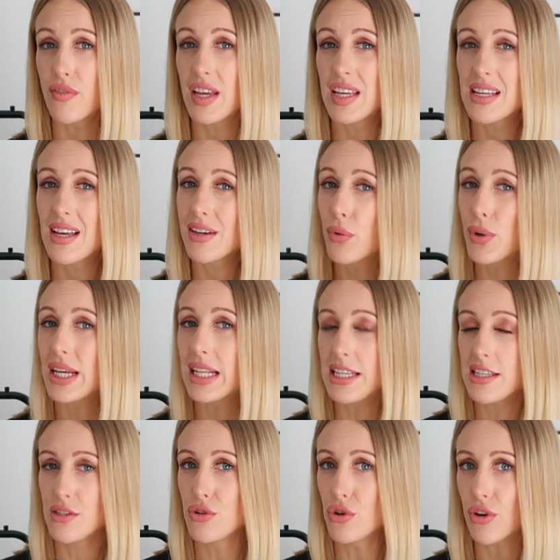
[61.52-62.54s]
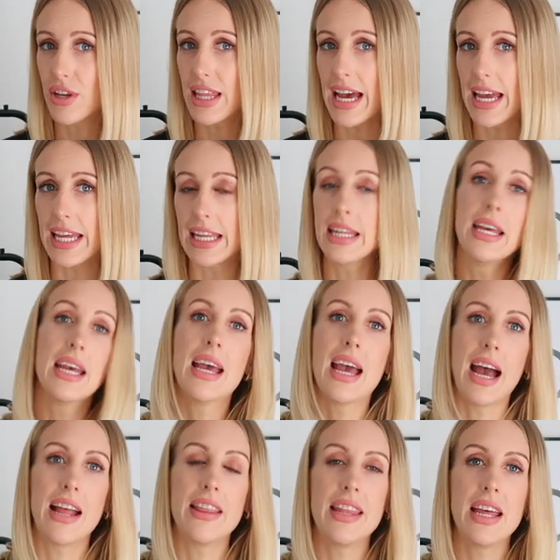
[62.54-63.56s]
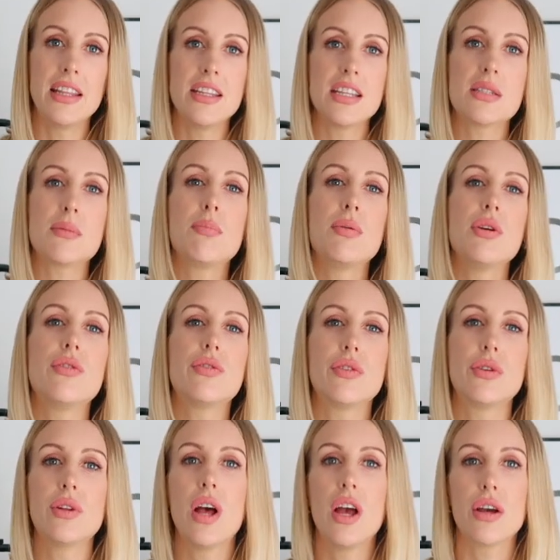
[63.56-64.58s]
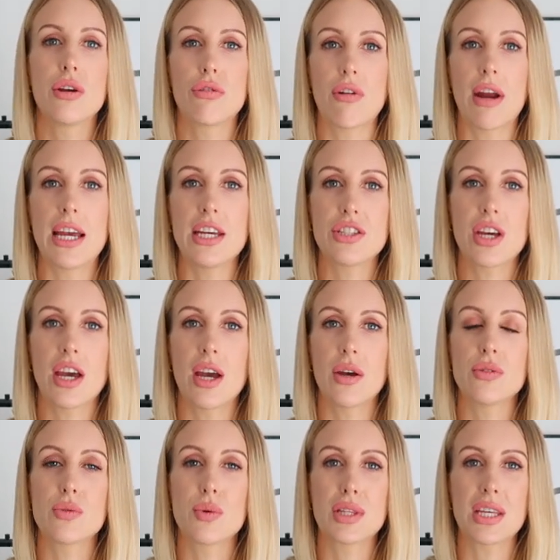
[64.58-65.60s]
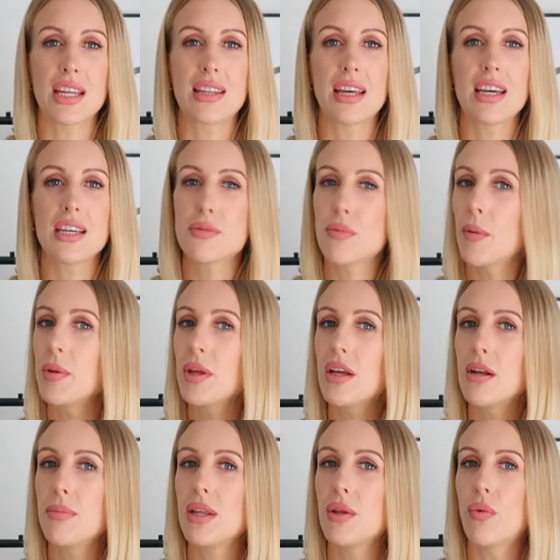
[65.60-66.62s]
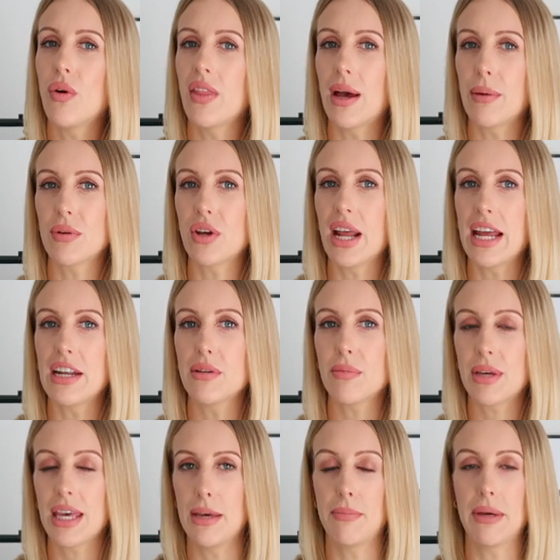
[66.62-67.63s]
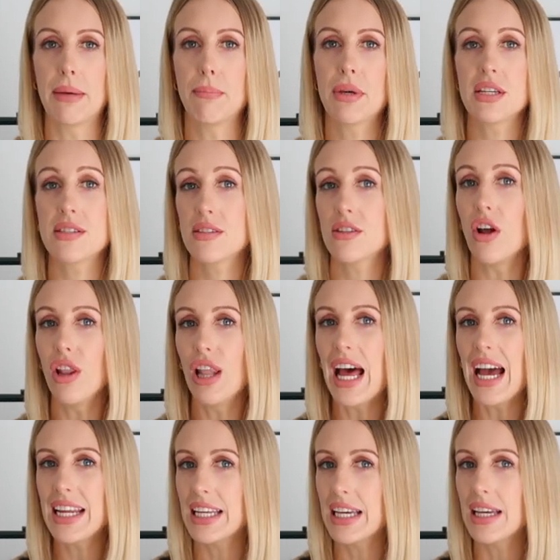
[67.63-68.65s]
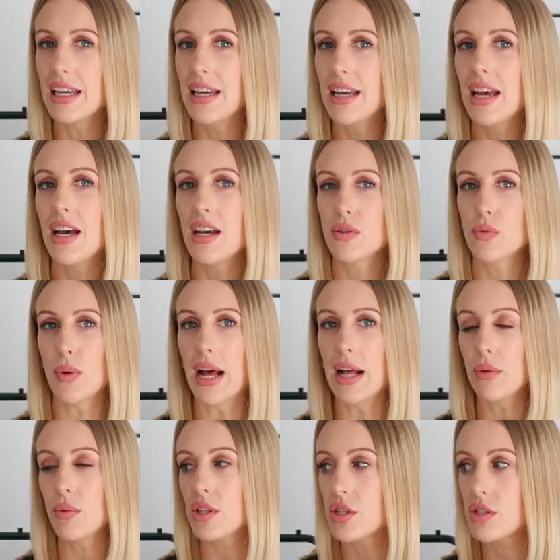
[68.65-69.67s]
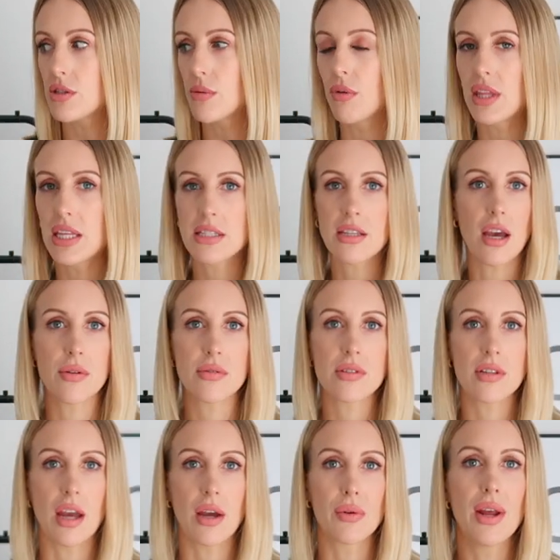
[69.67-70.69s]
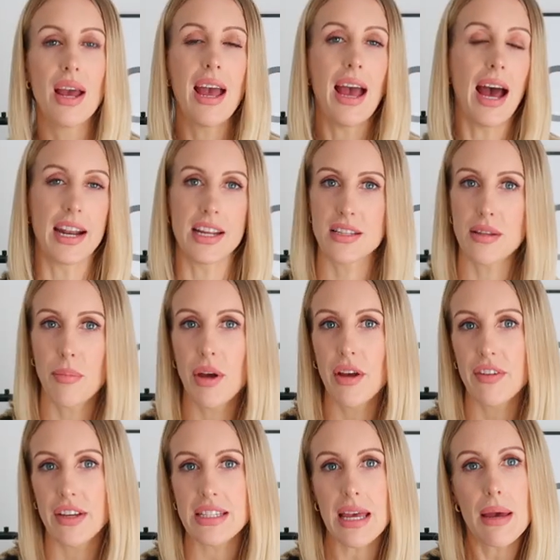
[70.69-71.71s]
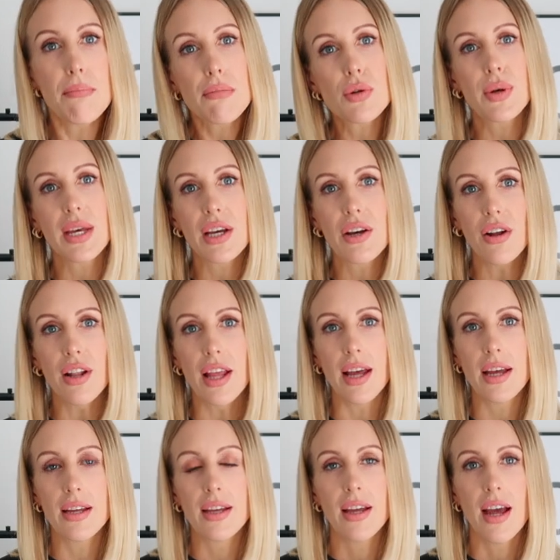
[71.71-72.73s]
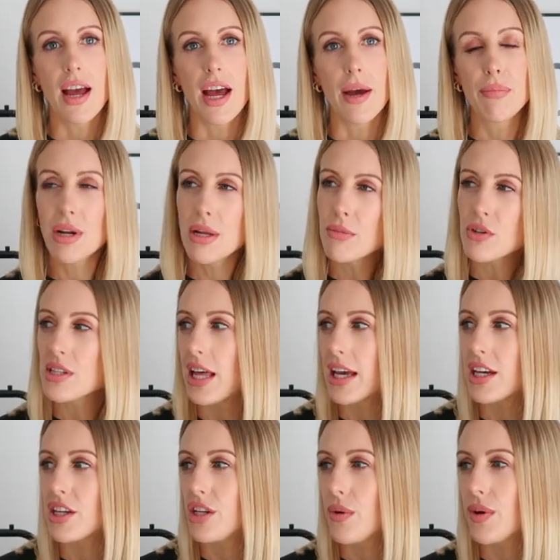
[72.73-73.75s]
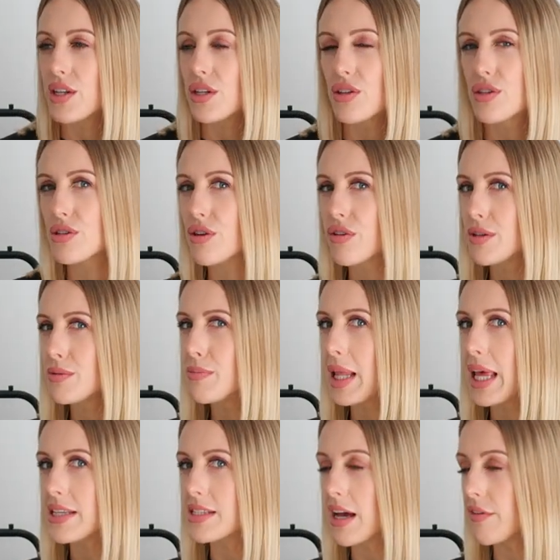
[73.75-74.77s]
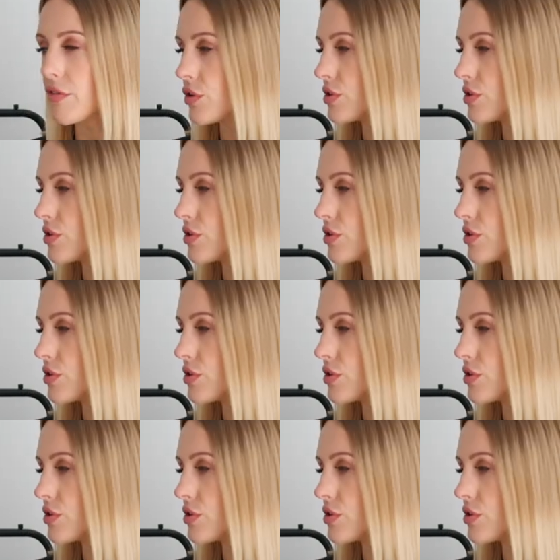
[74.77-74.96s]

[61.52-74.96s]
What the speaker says: I've quickly snuck that in. And then this beautiful greyish coat, which I think is probably going to be the one that I'm going to end up keeping, because it's got lining as well, which some of these coats don't, and it's the perfect in-between colour, pretty much like a new Under the Stories blazer I've